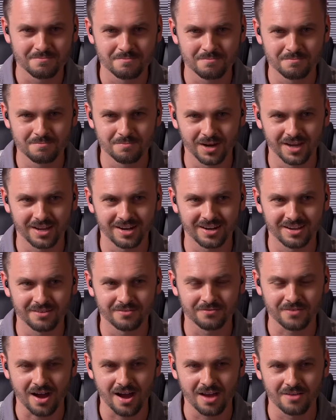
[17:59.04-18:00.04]
but
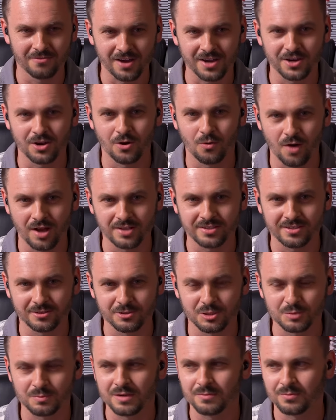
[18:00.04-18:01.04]
if if I don't want to
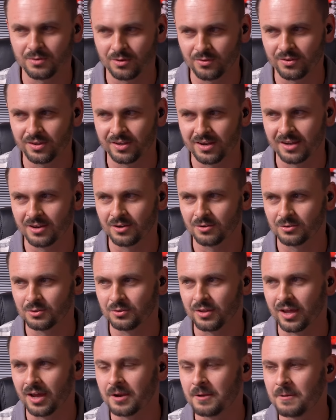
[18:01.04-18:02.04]
lose people, then I don't
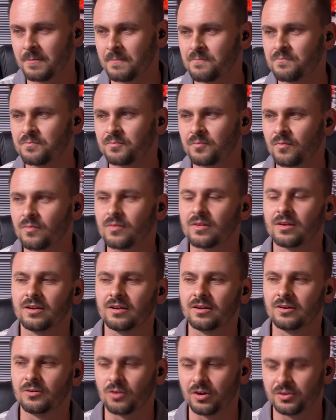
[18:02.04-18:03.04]
do that,
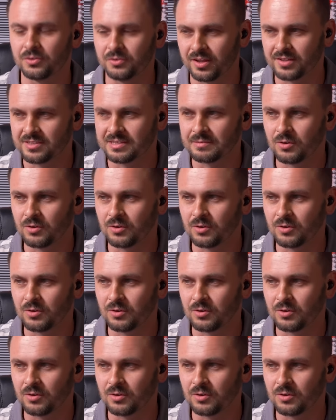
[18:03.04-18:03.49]
or I do that